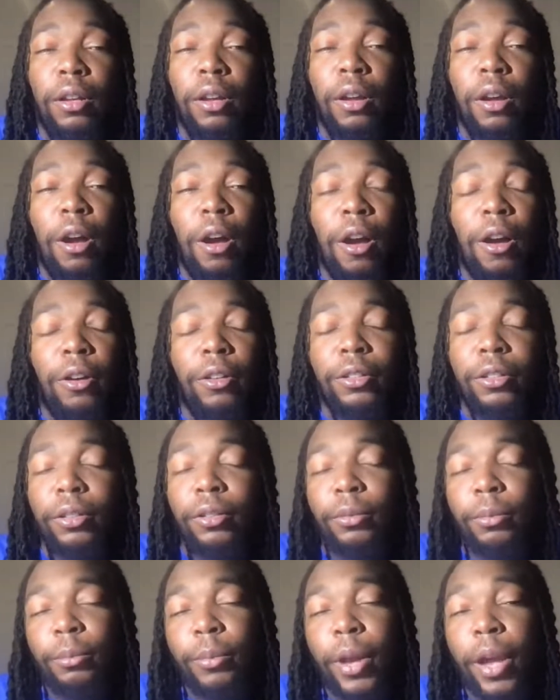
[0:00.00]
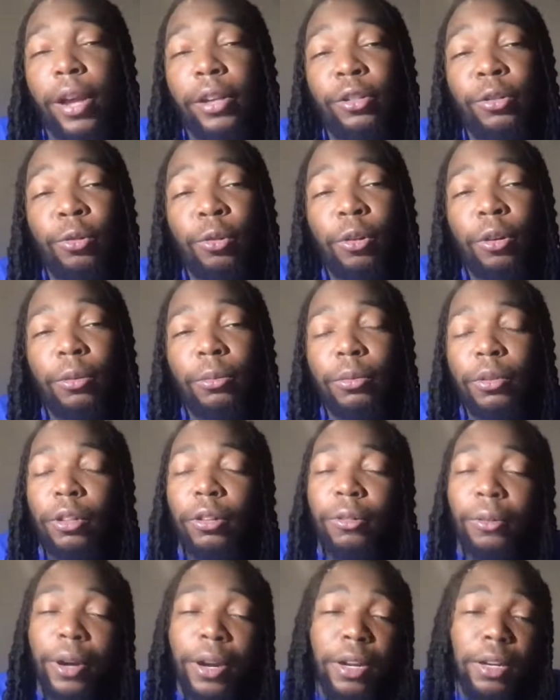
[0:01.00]
Hawks, back to them.
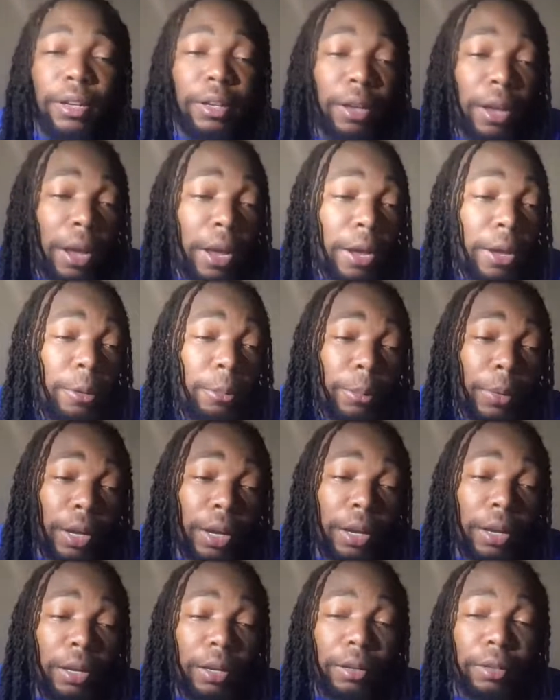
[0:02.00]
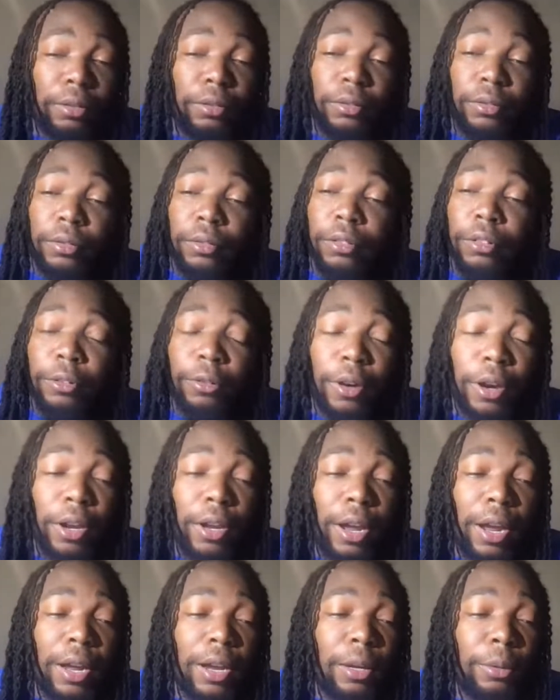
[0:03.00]
Great game, man. Great.
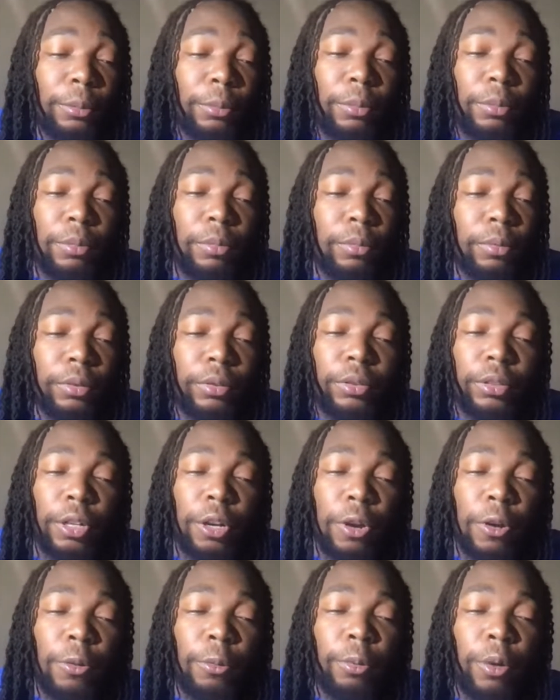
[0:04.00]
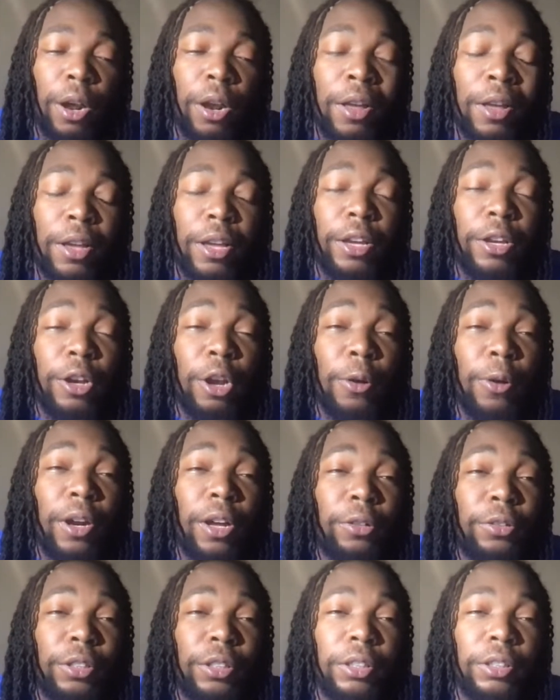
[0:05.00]
I am so proud. And you know what
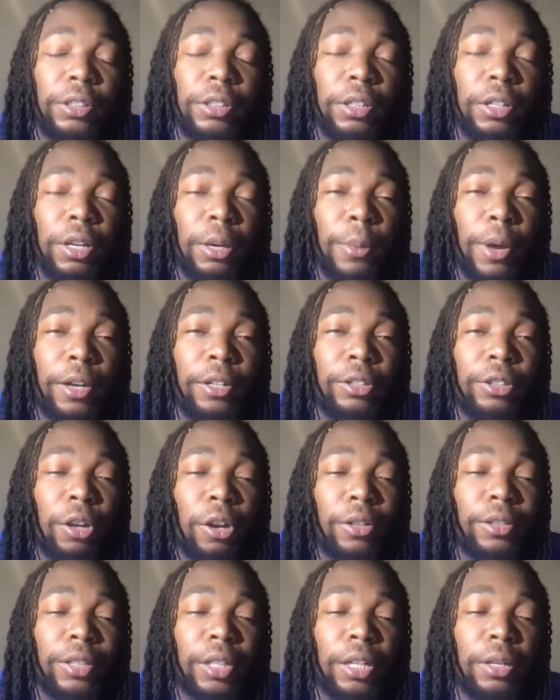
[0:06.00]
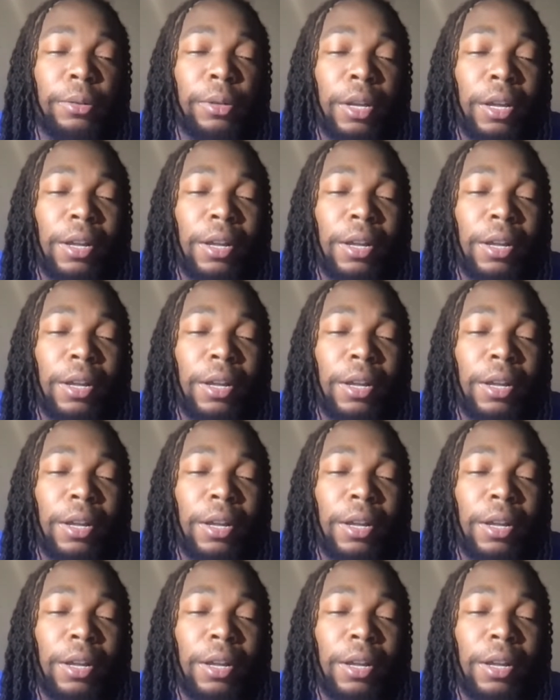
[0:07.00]
else is good about this Hawks team?